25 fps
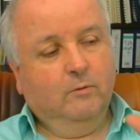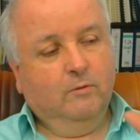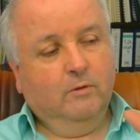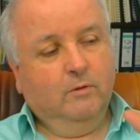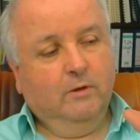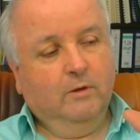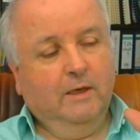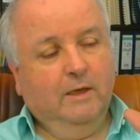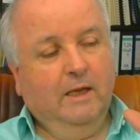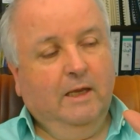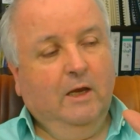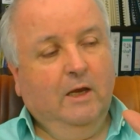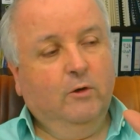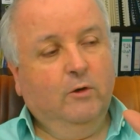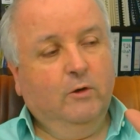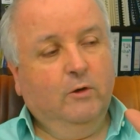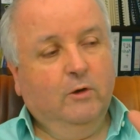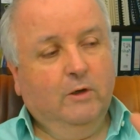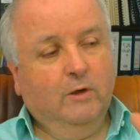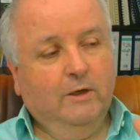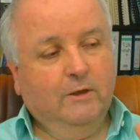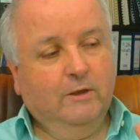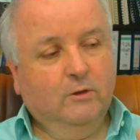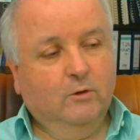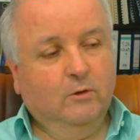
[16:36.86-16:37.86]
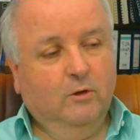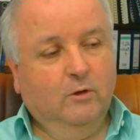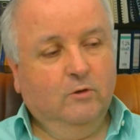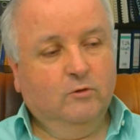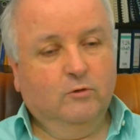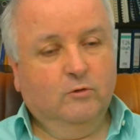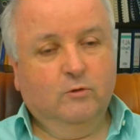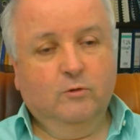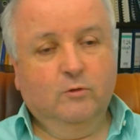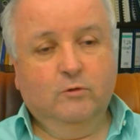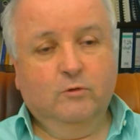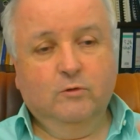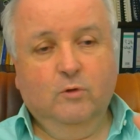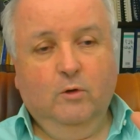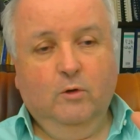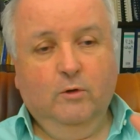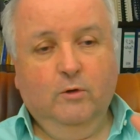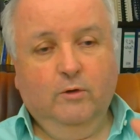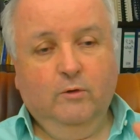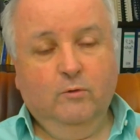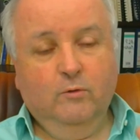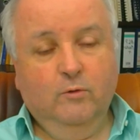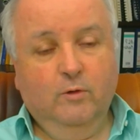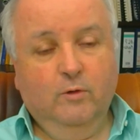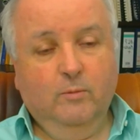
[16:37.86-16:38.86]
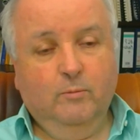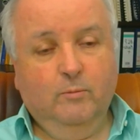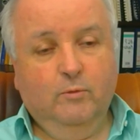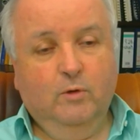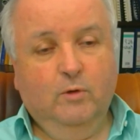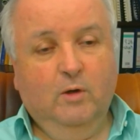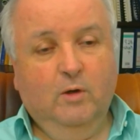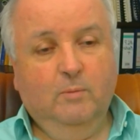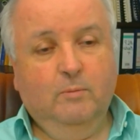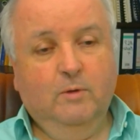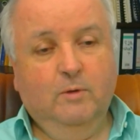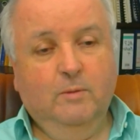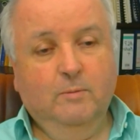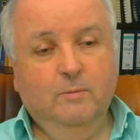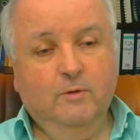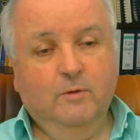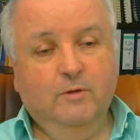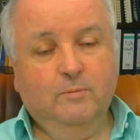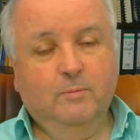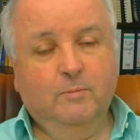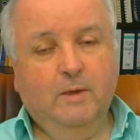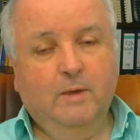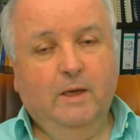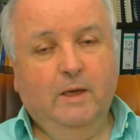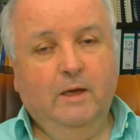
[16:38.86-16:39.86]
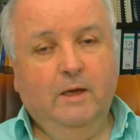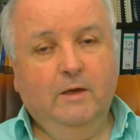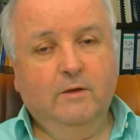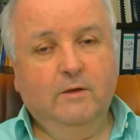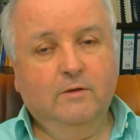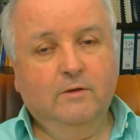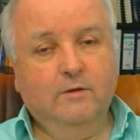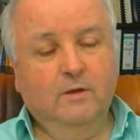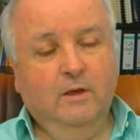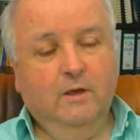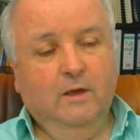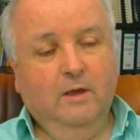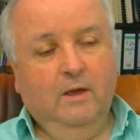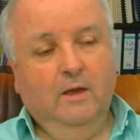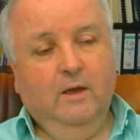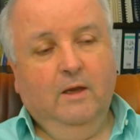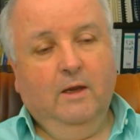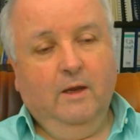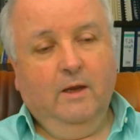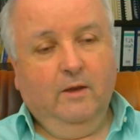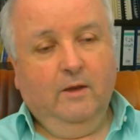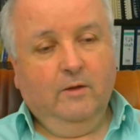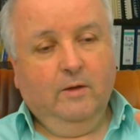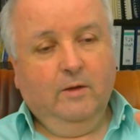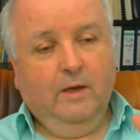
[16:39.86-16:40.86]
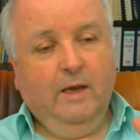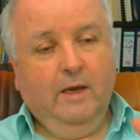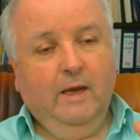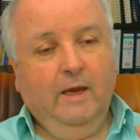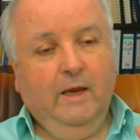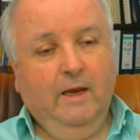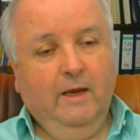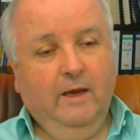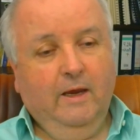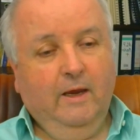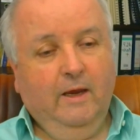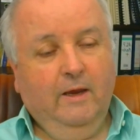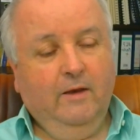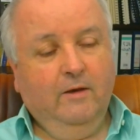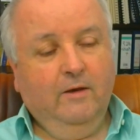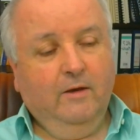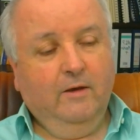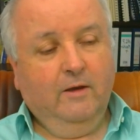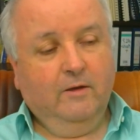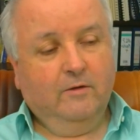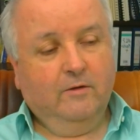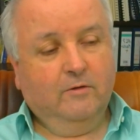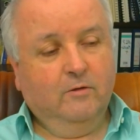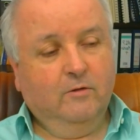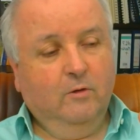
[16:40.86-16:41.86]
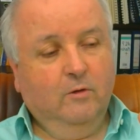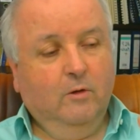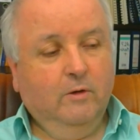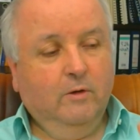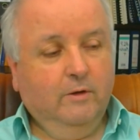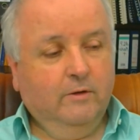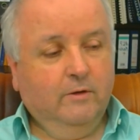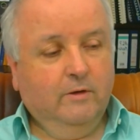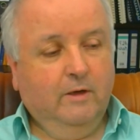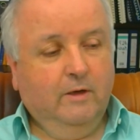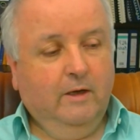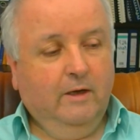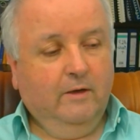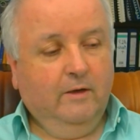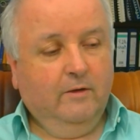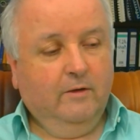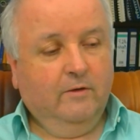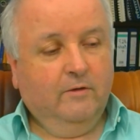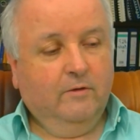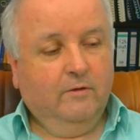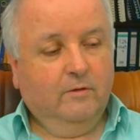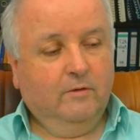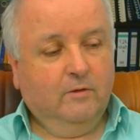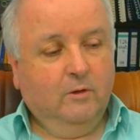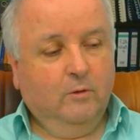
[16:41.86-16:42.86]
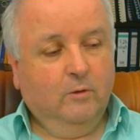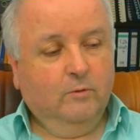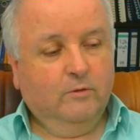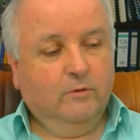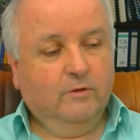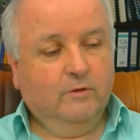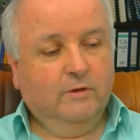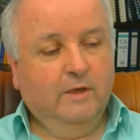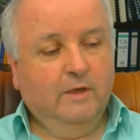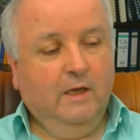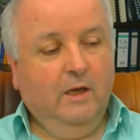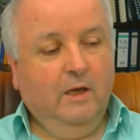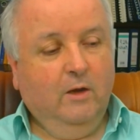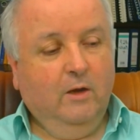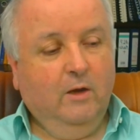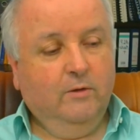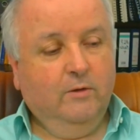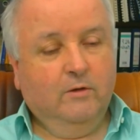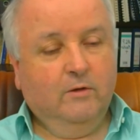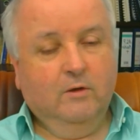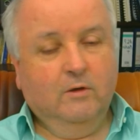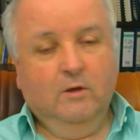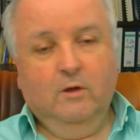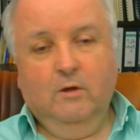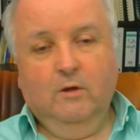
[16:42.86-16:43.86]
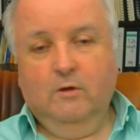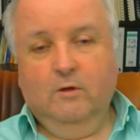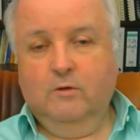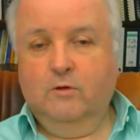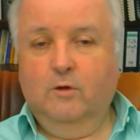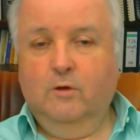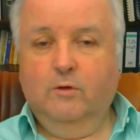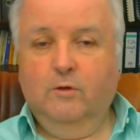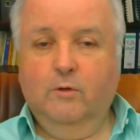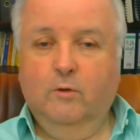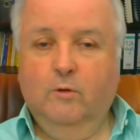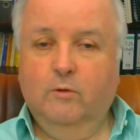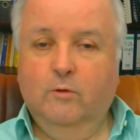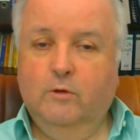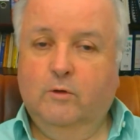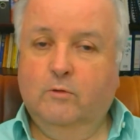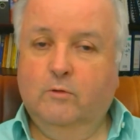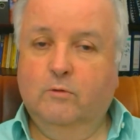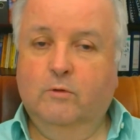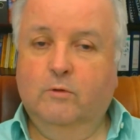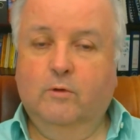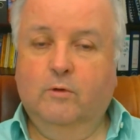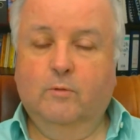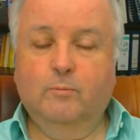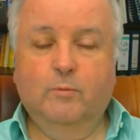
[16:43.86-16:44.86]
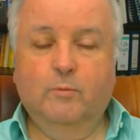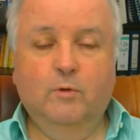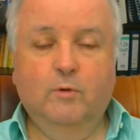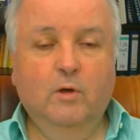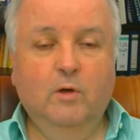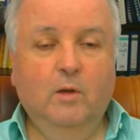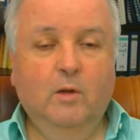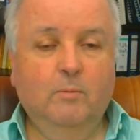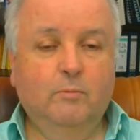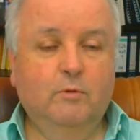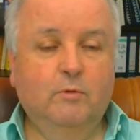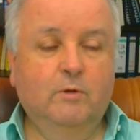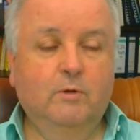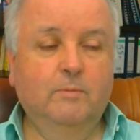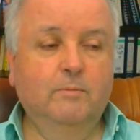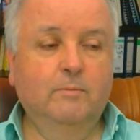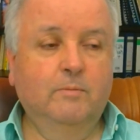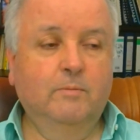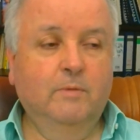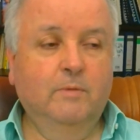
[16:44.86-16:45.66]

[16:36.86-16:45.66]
allow your unconscious to sort through the problem space, and the hand, as long as the hand goes down, it sorts only through the problem